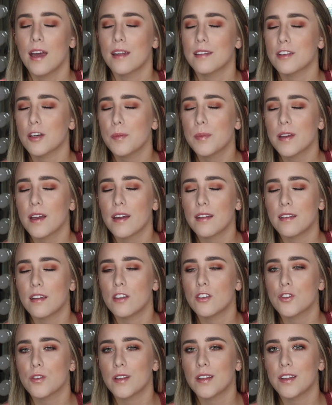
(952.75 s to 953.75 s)
So if you guys
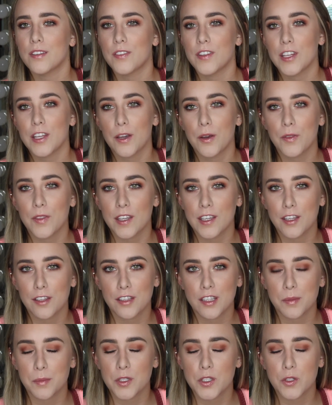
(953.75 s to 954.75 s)
did enjoy this video, thank you
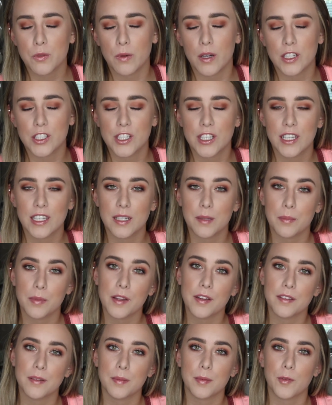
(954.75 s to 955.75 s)
so much for watching.
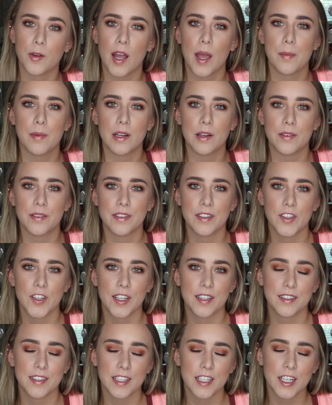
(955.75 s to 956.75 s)
Please subscribe and I will see you
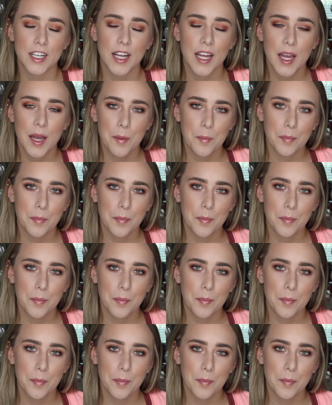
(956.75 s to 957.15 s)
guys later.